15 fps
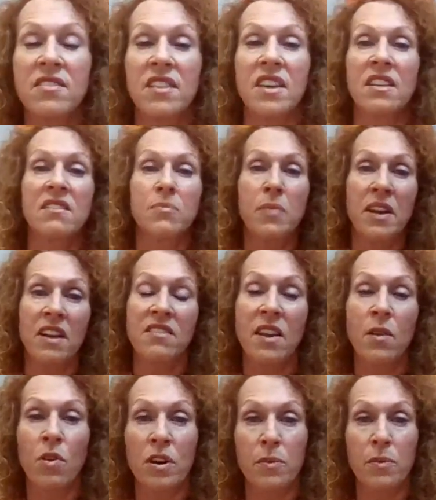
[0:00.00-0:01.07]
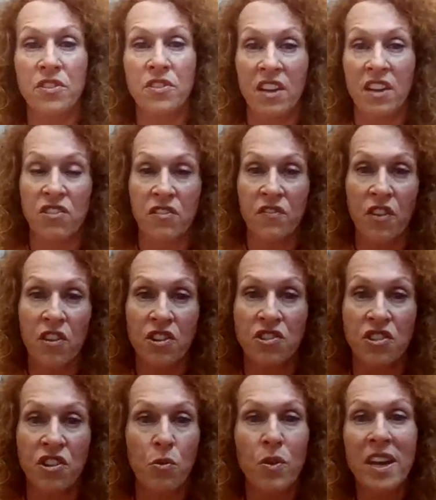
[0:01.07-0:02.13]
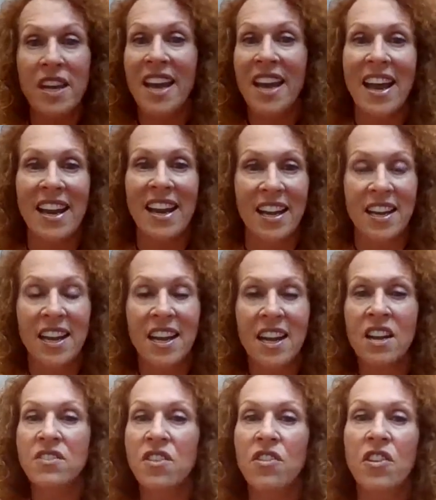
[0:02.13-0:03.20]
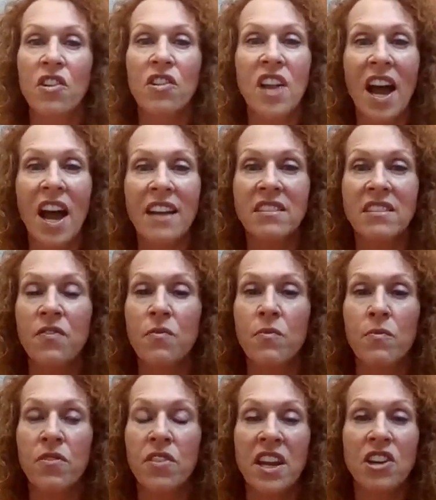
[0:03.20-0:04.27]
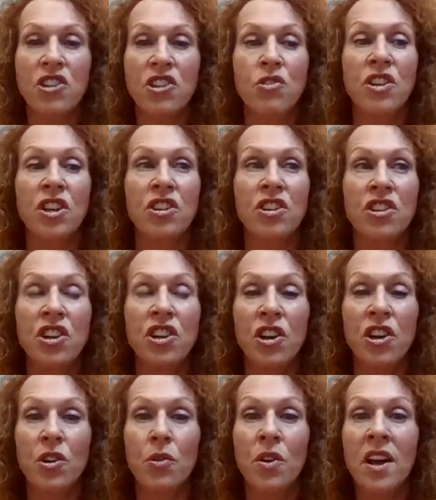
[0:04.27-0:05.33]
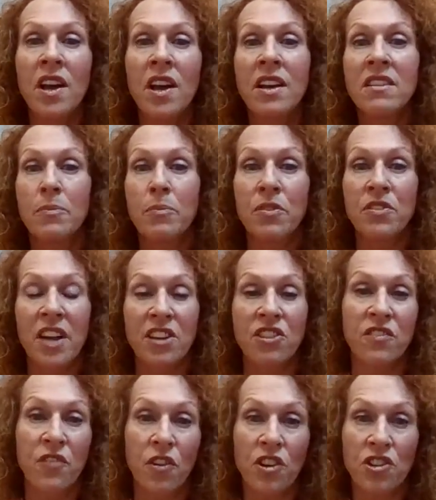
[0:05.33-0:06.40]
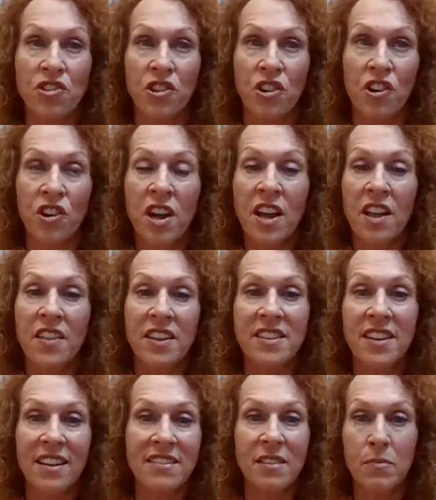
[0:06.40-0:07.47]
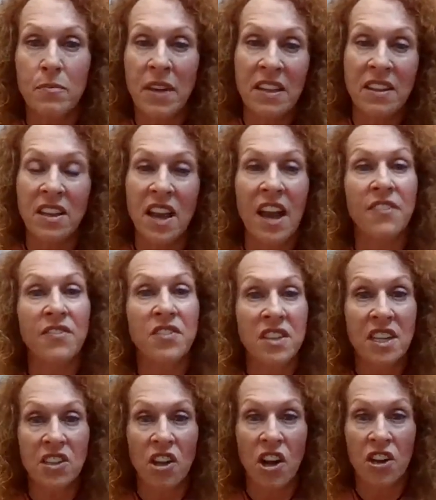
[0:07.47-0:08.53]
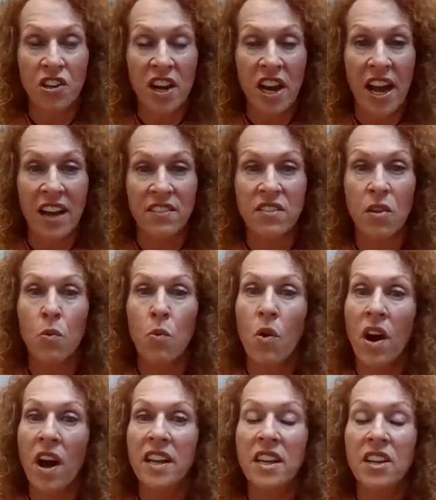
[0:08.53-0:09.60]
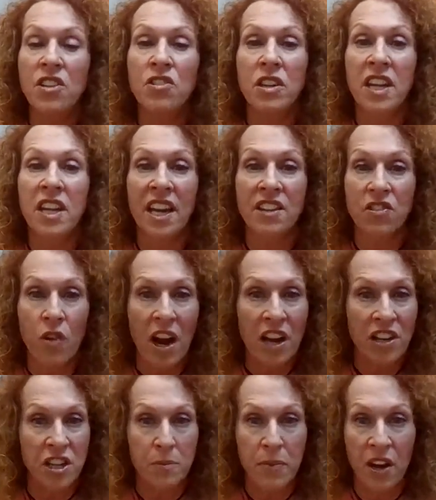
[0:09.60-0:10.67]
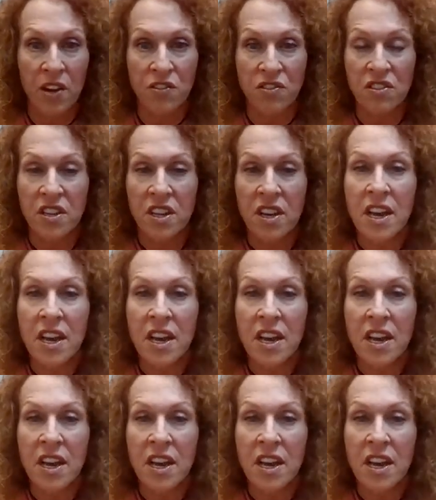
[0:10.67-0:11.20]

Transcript: is because they want to protect their furniture, we get it. So there are lots of things you can do to protect your furniture that doesn't mean that you have to declaw your cat. So one, you can get a scratching post,